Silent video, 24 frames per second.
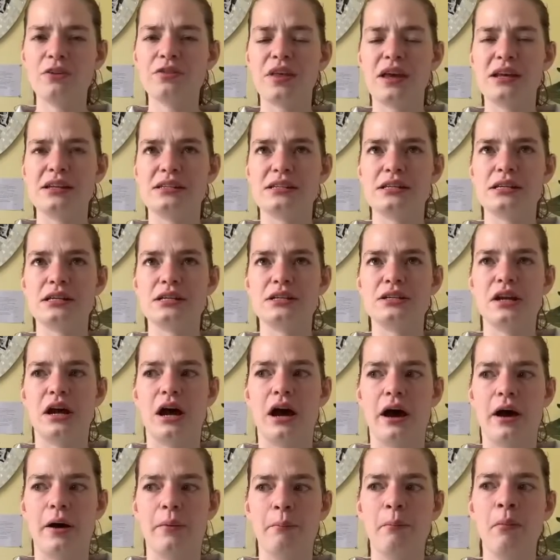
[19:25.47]
They did
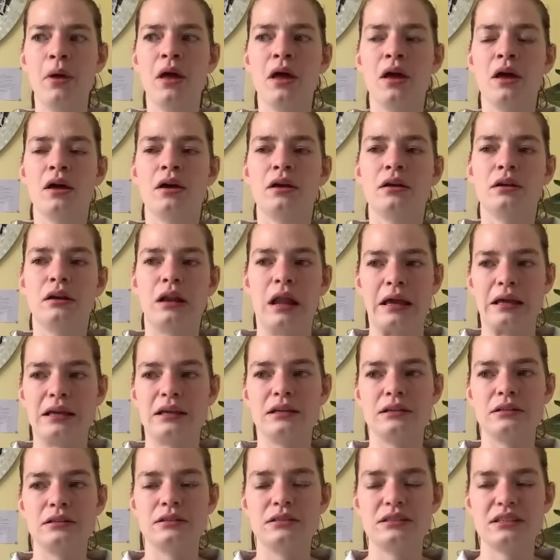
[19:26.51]
like
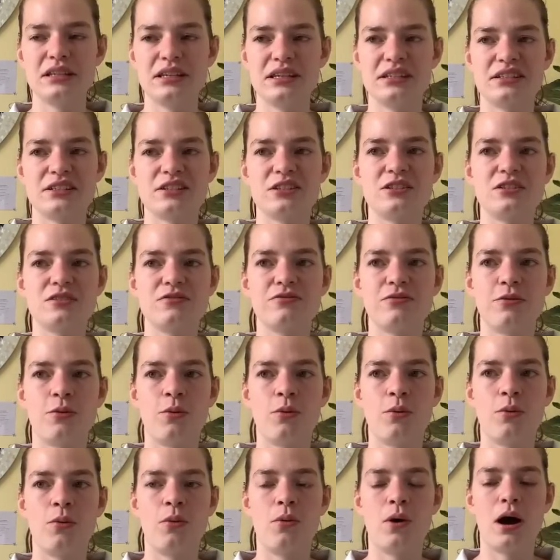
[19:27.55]
tests
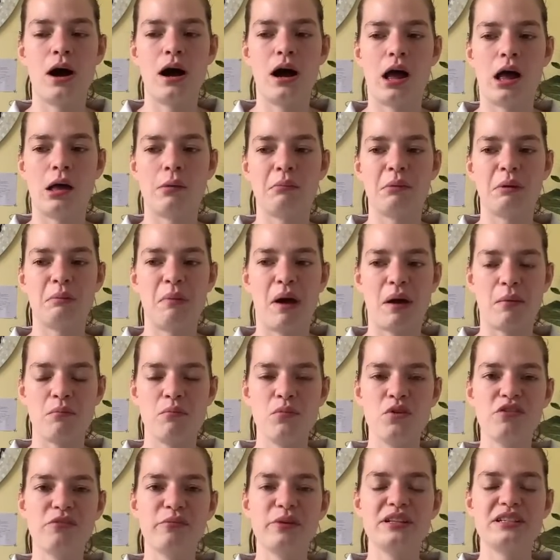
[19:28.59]
for my
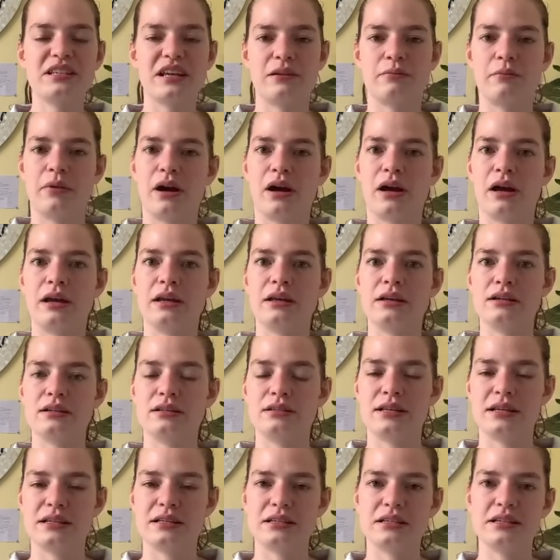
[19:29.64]
movement and my
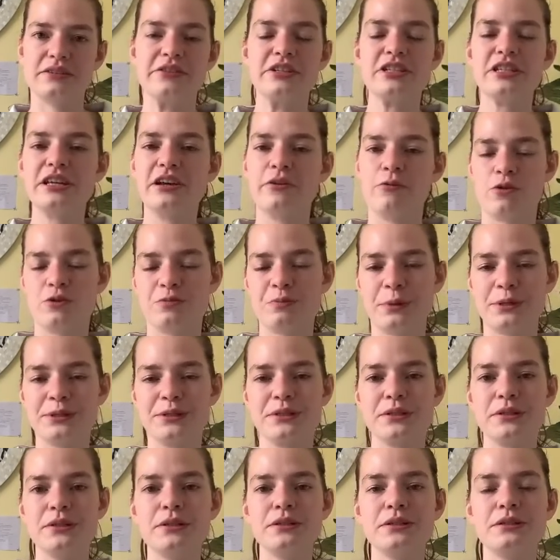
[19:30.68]
sensitivity and
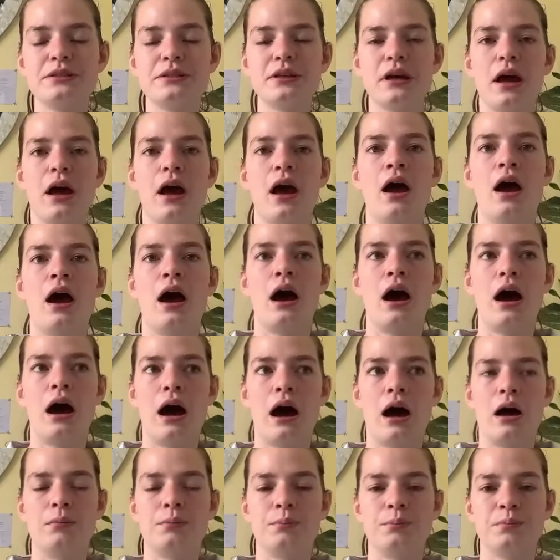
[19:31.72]
responses,
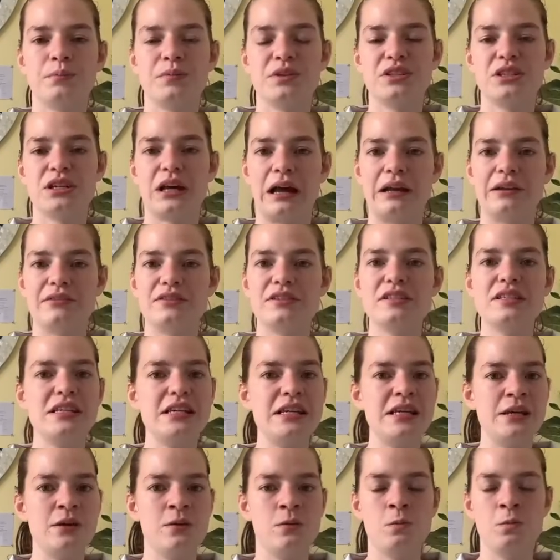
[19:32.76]
to kind of
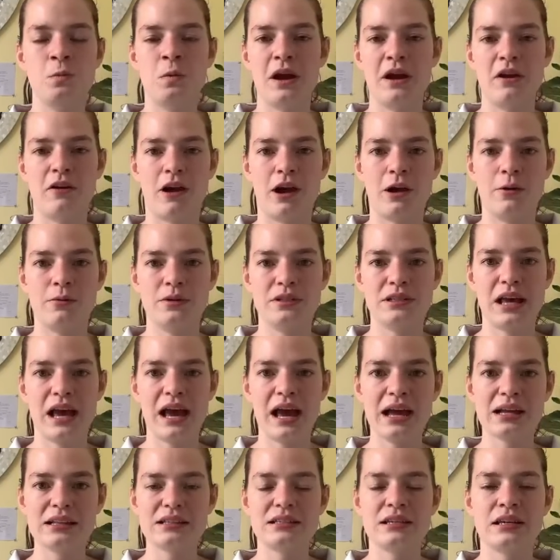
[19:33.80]
see where I was
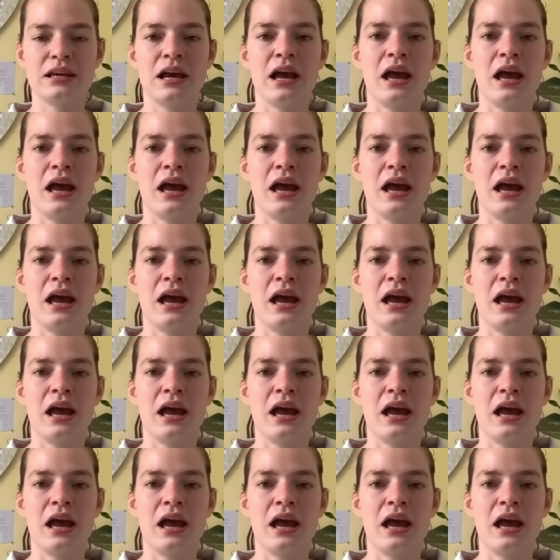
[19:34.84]
at,